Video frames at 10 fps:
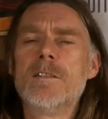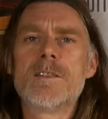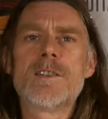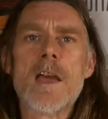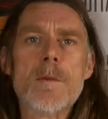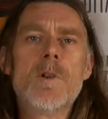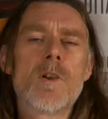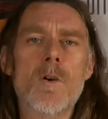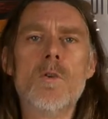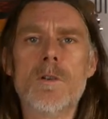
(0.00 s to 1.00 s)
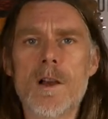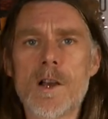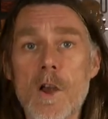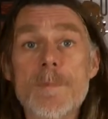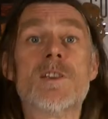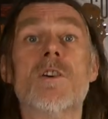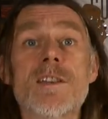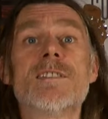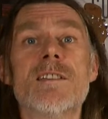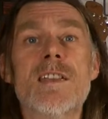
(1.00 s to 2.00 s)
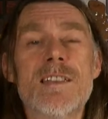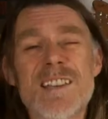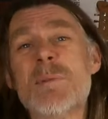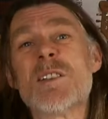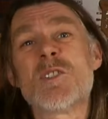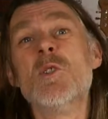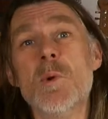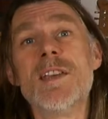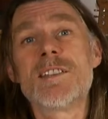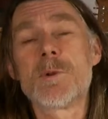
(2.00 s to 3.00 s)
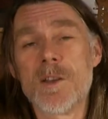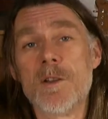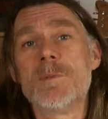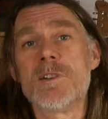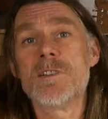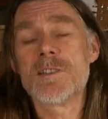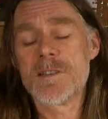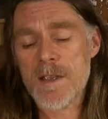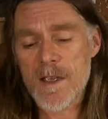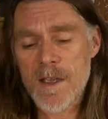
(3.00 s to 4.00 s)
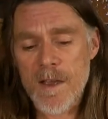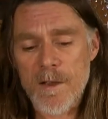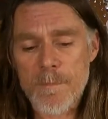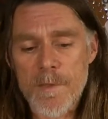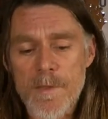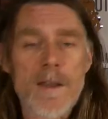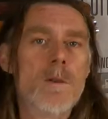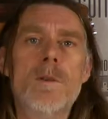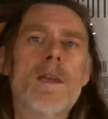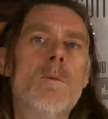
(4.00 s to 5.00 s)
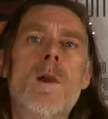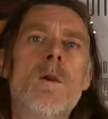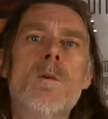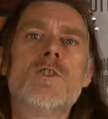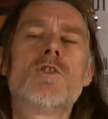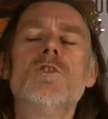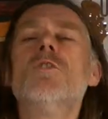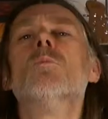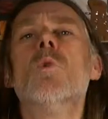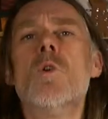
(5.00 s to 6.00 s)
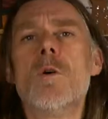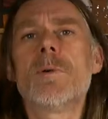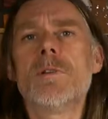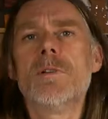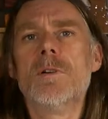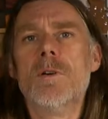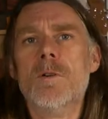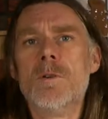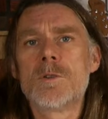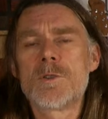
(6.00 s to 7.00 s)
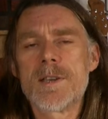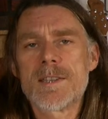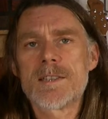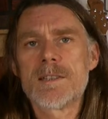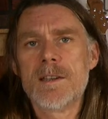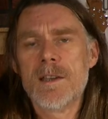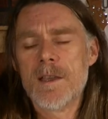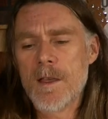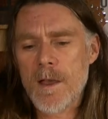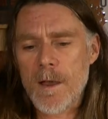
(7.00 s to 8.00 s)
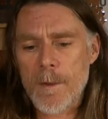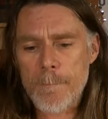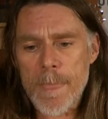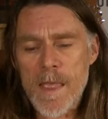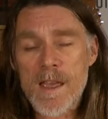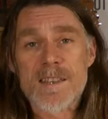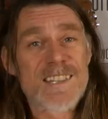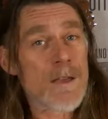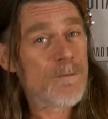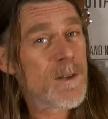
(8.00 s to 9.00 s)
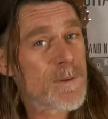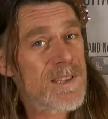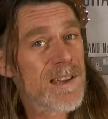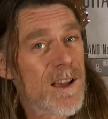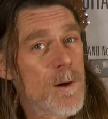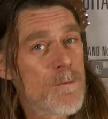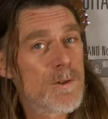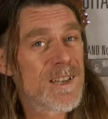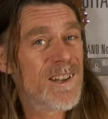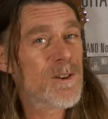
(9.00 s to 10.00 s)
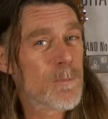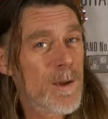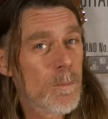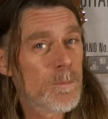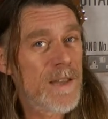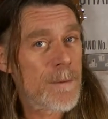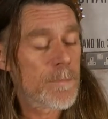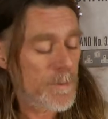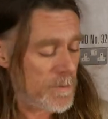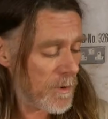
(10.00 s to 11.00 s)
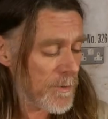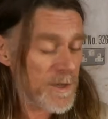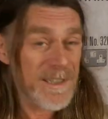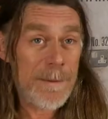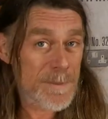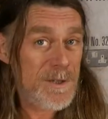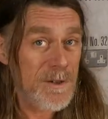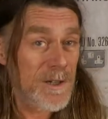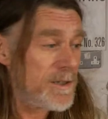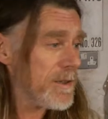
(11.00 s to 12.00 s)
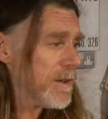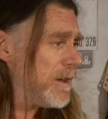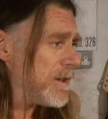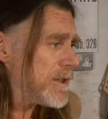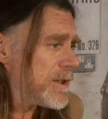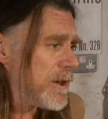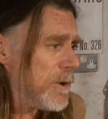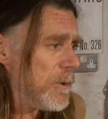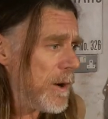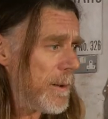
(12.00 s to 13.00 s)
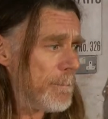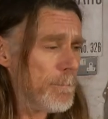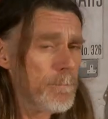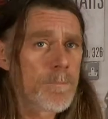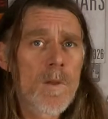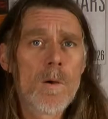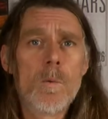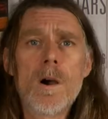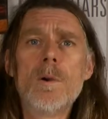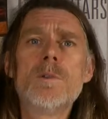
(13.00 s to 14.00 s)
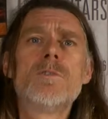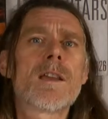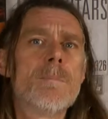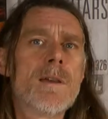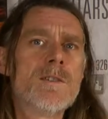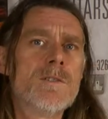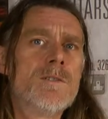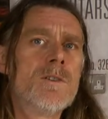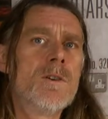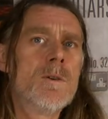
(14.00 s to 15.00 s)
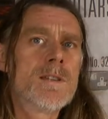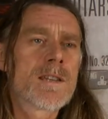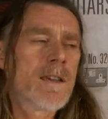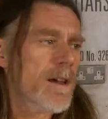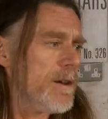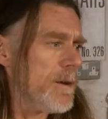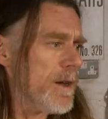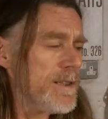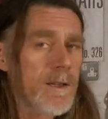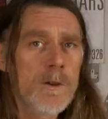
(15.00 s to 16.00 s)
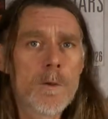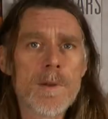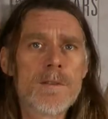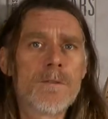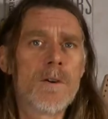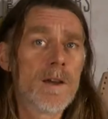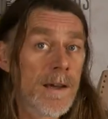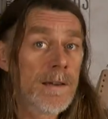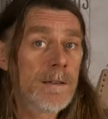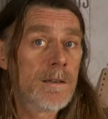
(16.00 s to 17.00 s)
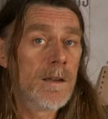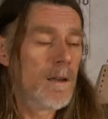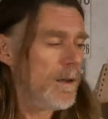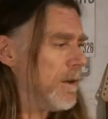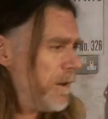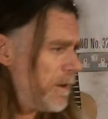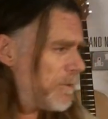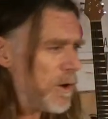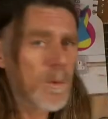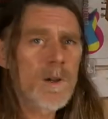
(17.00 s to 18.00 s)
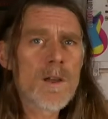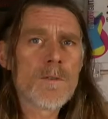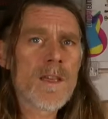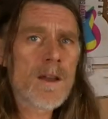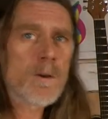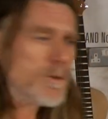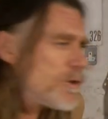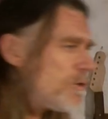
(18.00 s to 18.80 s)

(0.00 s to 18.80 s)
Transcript: stable or acclimatized, it takes about 2 weeks to acclimatize. Then it shouldn't warp or twist. 70%, however, is a little bit damp, on the damp side. So what I would recommend you do is get a dehumidifier. I've got one over there. I'll just